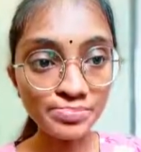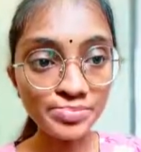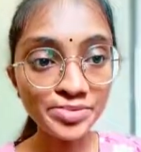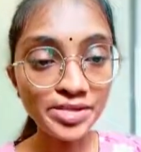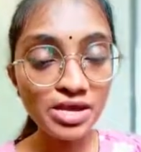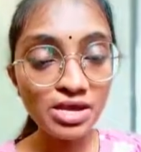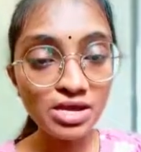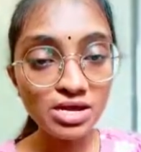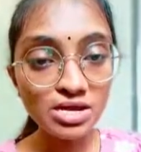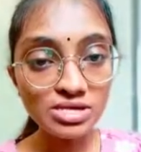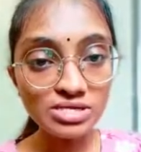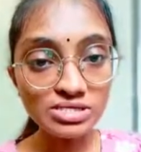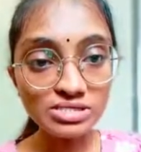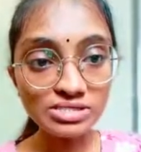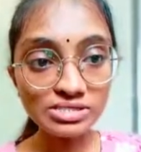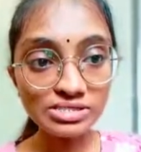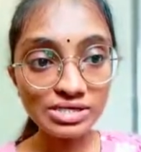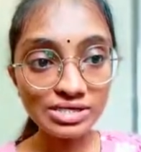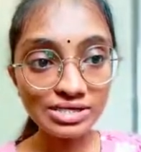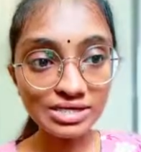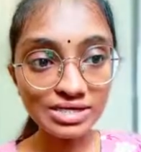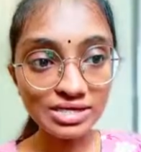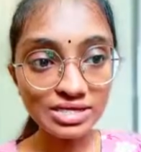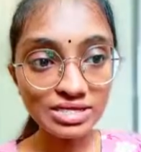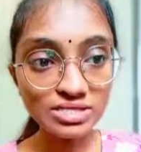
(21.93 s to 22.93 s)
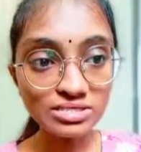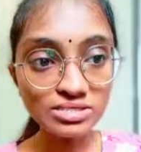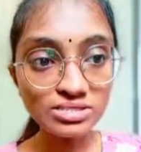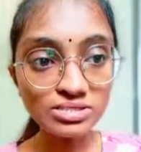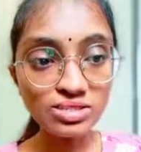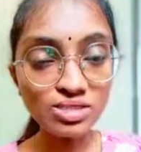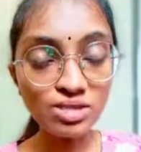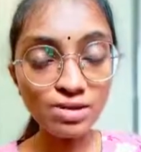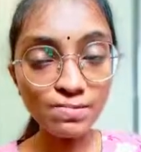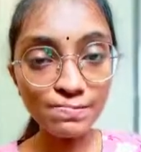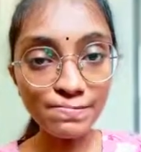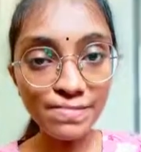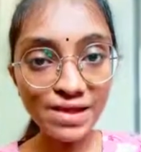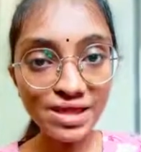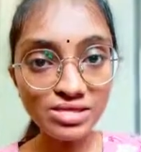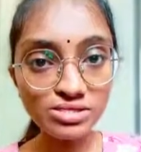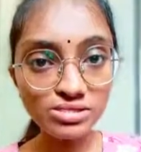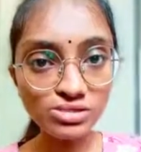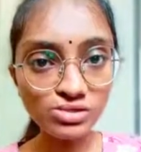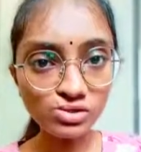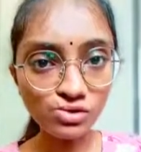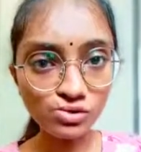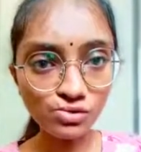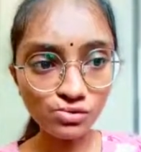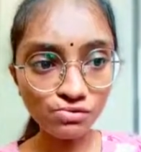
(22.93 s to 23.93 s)
Suggests the best
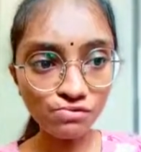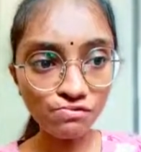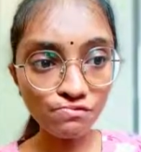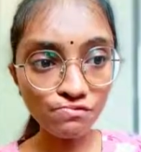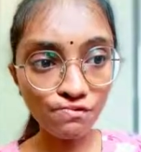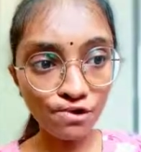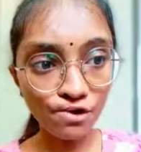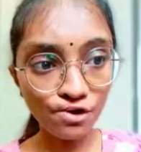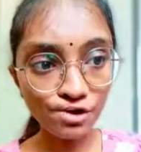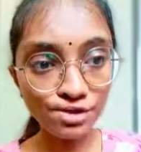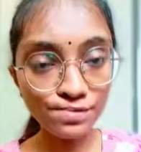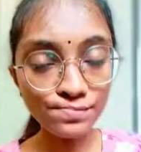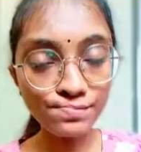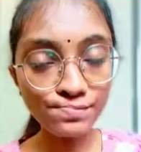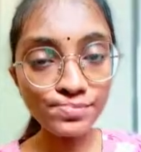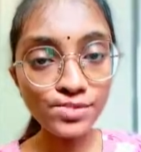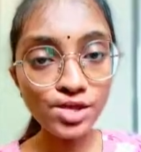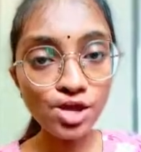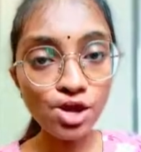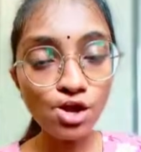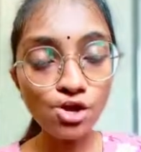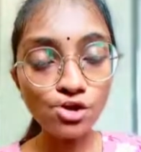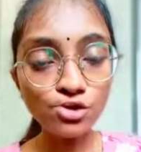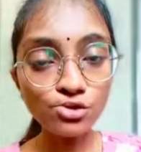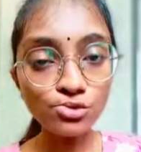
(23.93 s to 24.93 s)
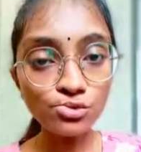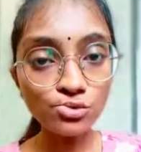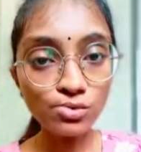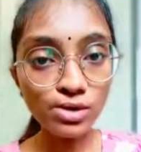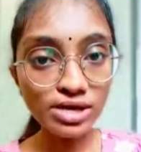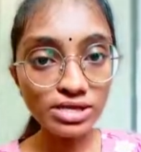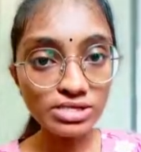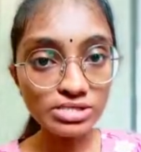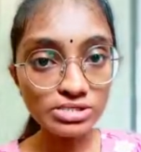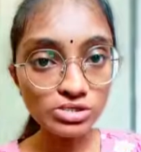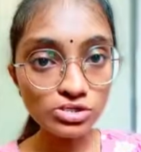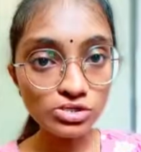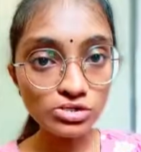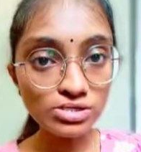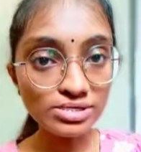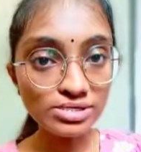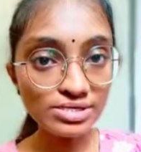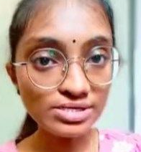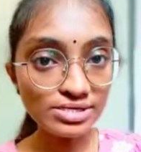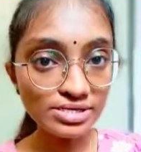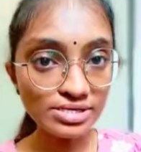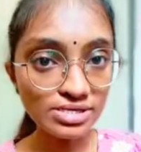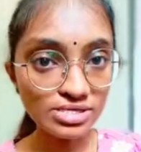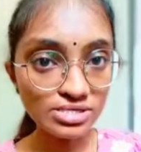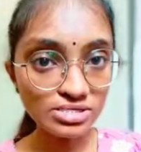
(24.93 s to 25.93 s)
route for him to enjoy
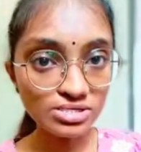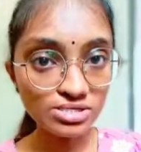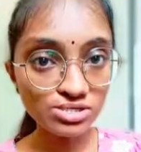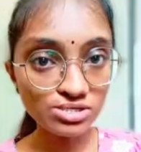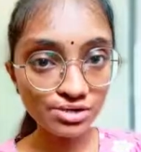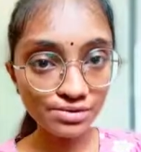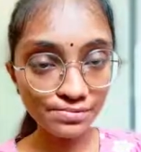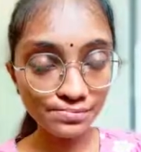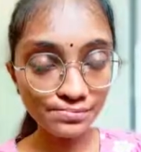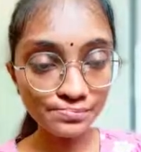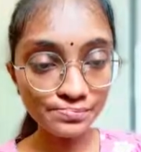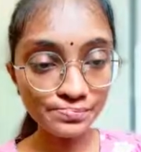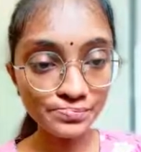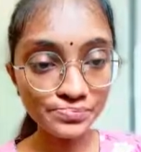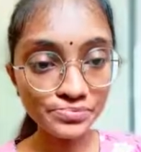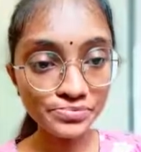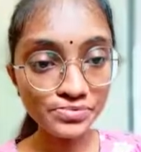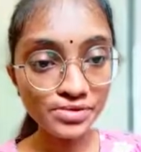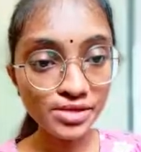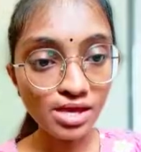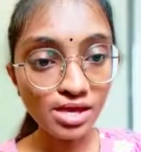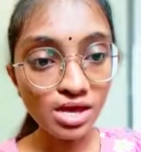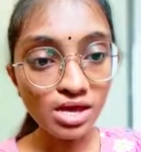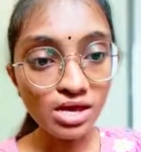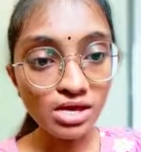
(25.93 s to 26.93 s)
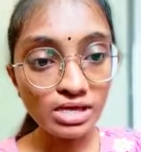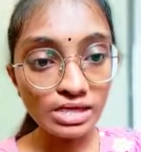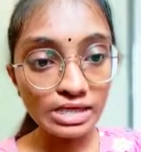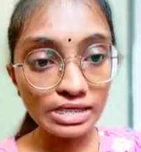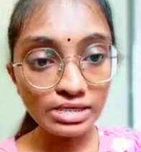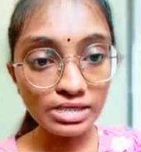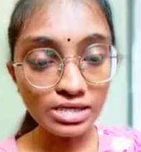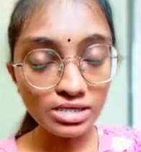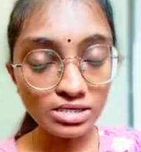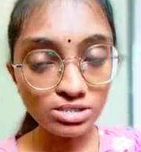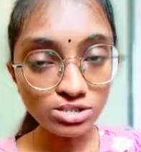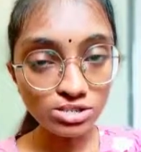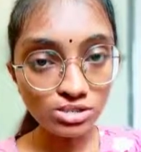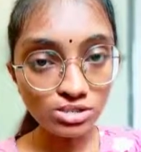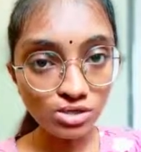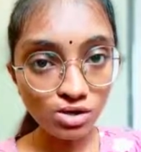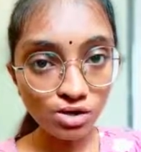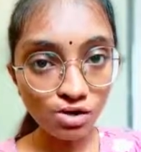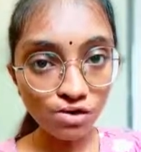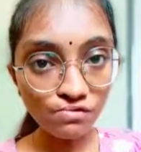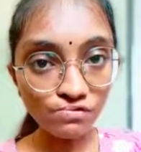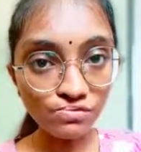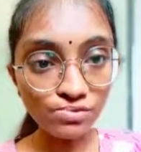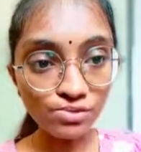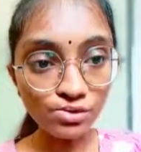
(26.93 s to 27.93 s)
his trip. Each
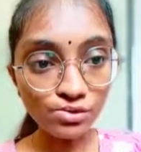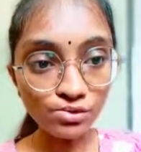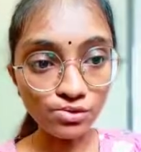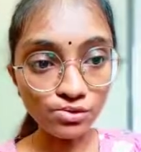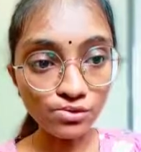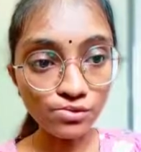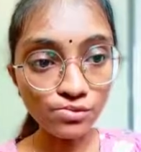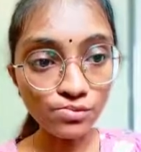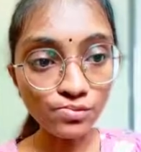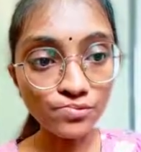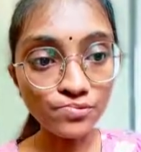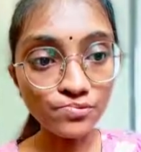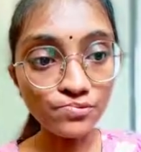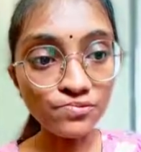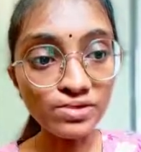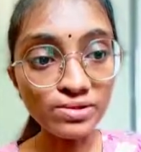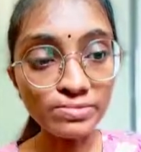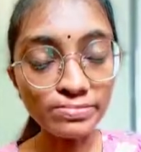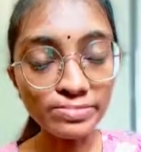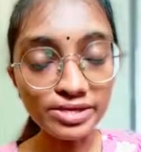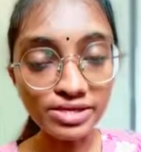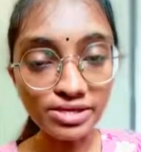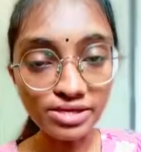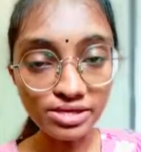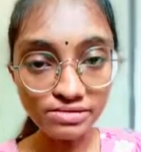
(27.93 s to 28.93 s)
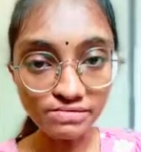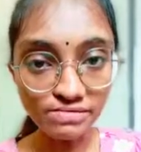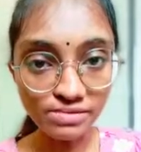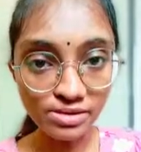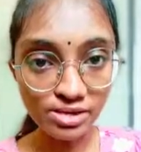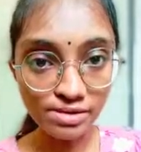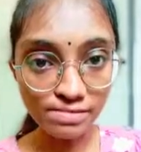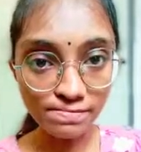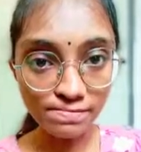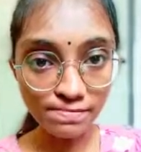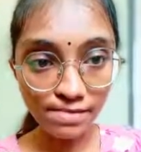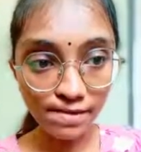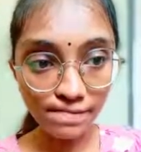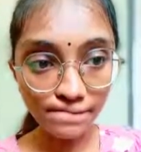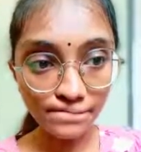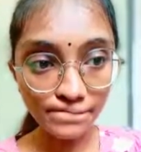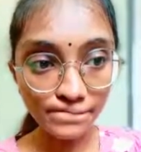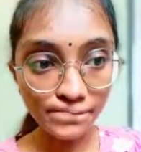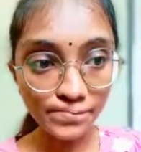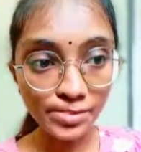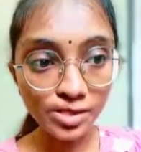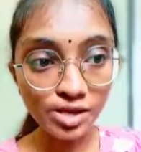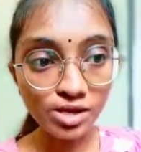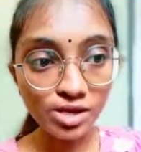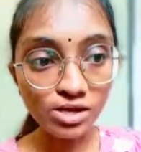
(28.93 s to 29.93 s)
of the group will be given a map.
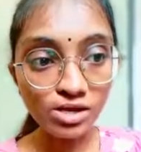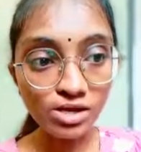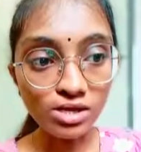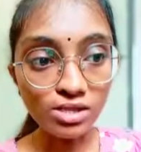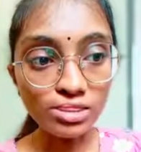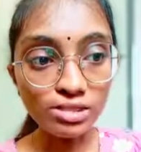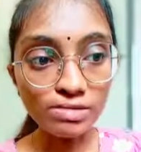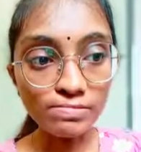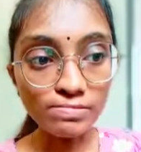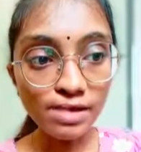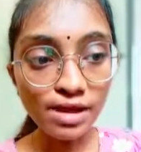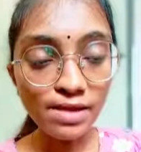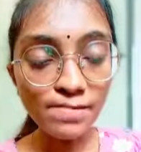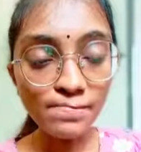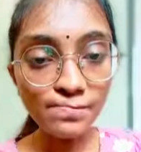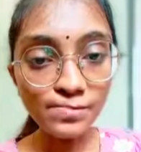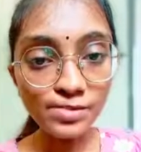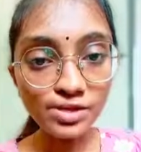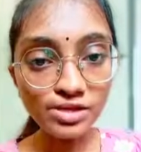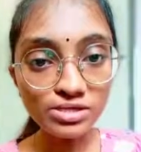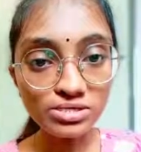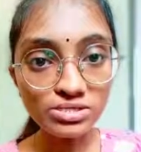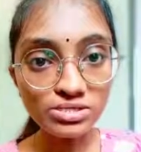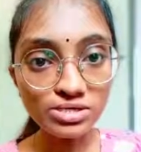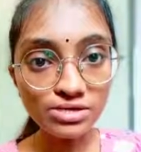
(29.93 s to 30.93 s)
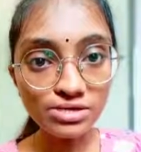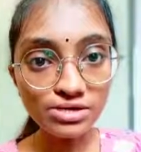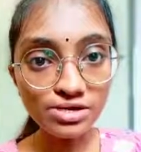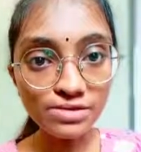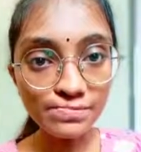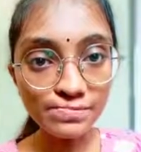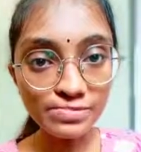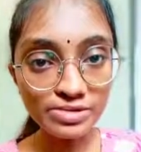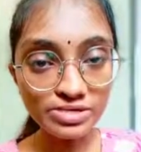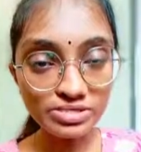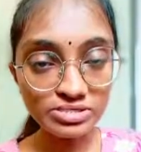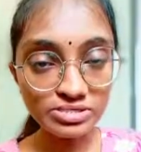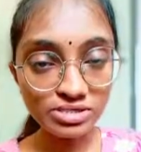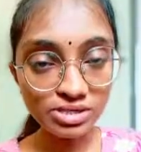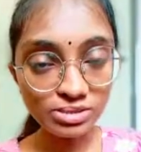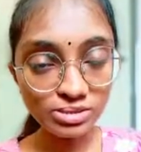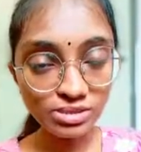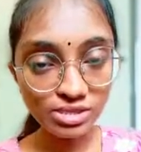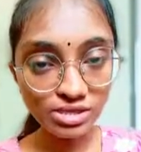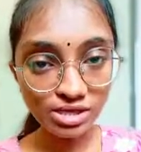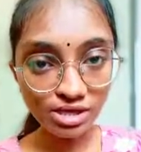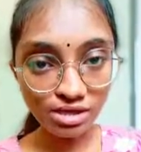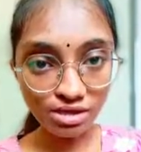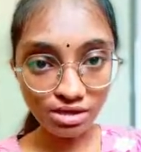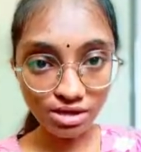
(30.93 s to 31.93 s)
The map is representing
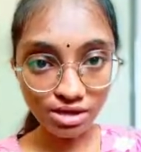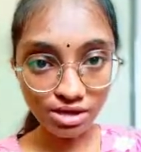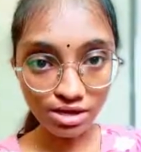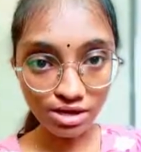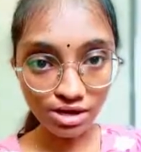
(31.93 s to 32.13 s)
a graph.